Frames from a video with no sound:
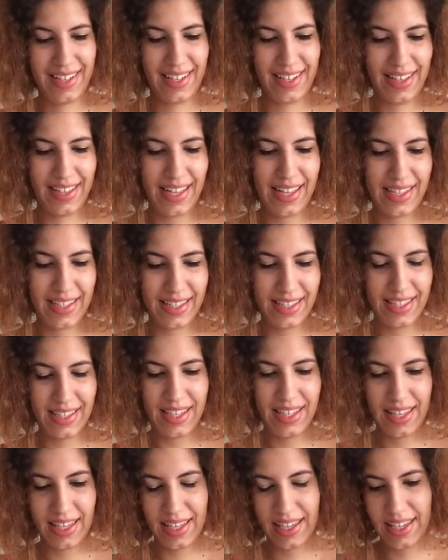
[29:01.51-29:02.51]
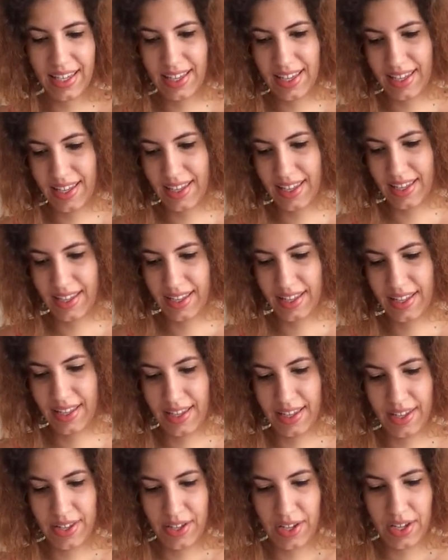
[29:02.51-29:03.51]
Let's see
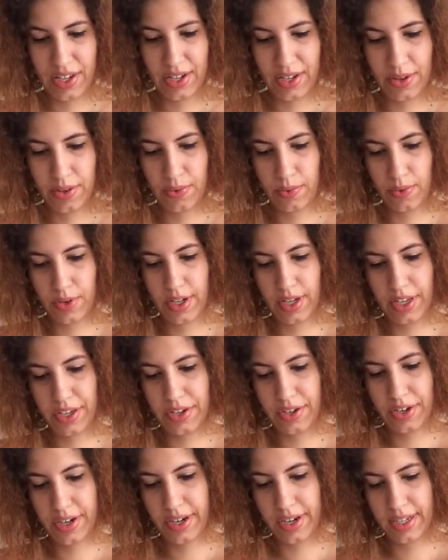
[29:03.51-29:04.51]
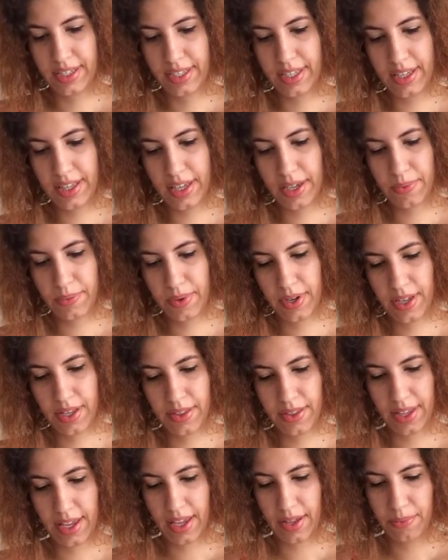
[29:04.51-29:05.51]
what you're dealing with
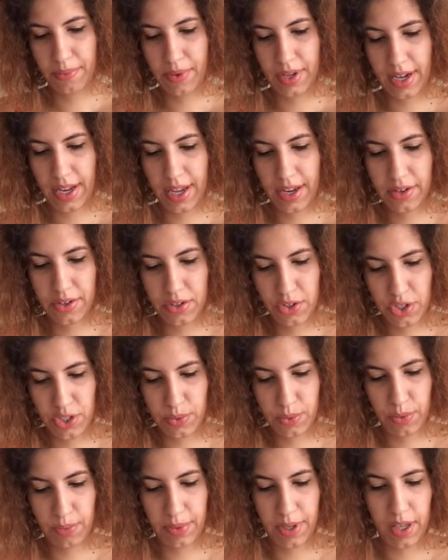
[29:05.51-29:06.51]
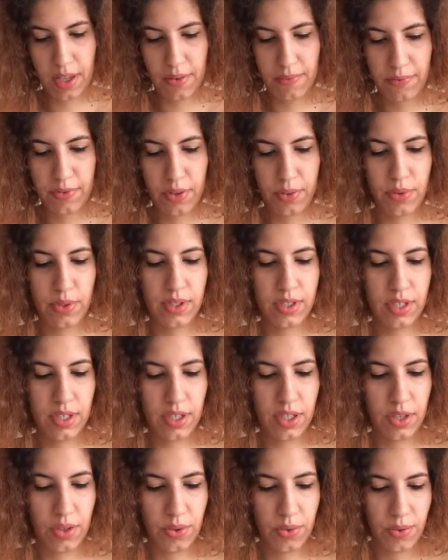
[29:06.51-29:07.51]
and what energies will be influencing
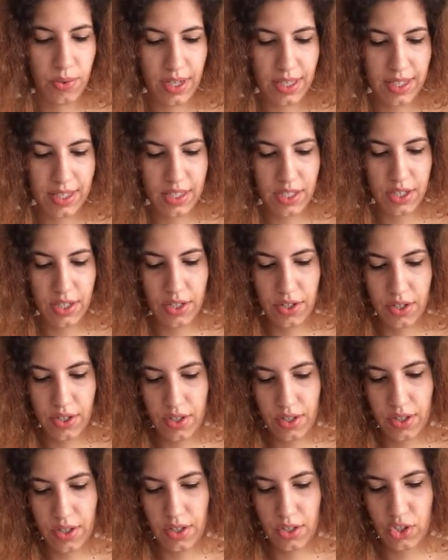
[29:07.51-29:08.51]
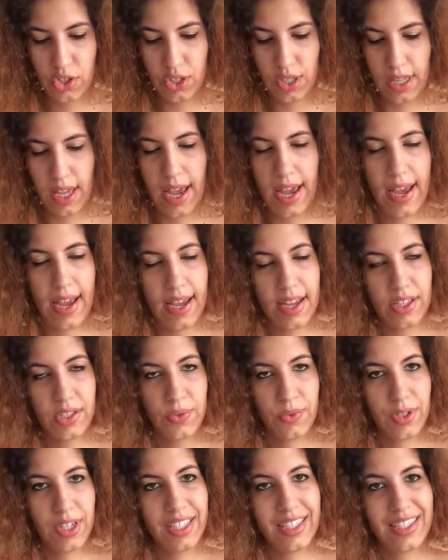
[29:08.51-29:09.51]
you until July
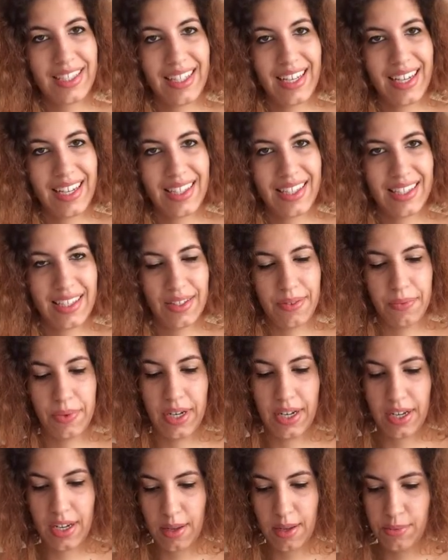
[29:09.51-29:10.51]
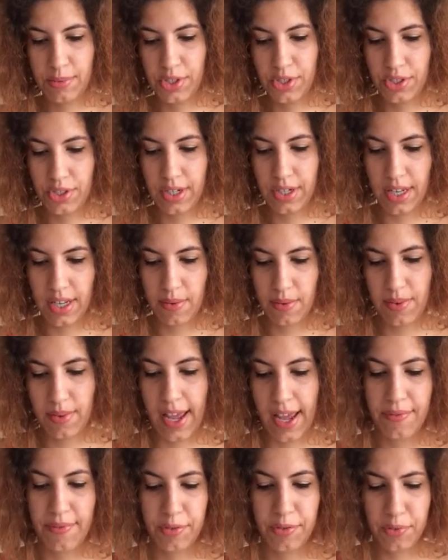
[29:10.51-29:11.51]
26th when it comes to your love
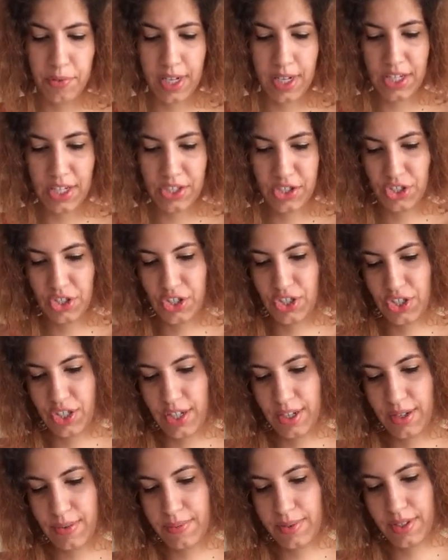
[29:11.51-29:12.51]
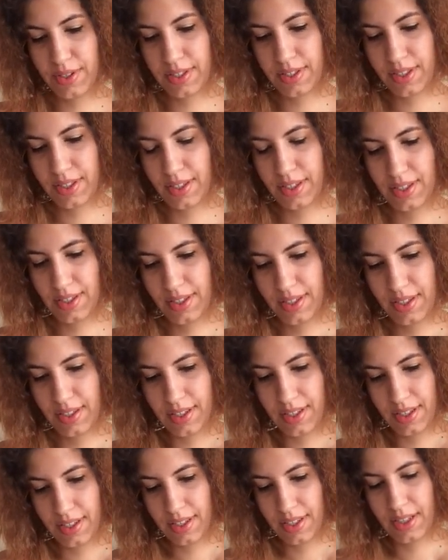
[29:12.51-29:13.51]
life and relationships.
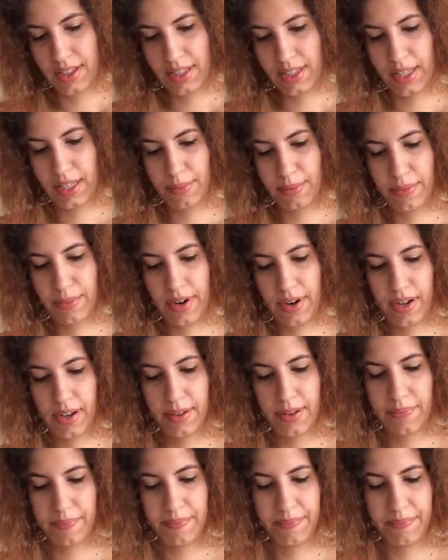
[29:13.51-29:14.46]
Libra.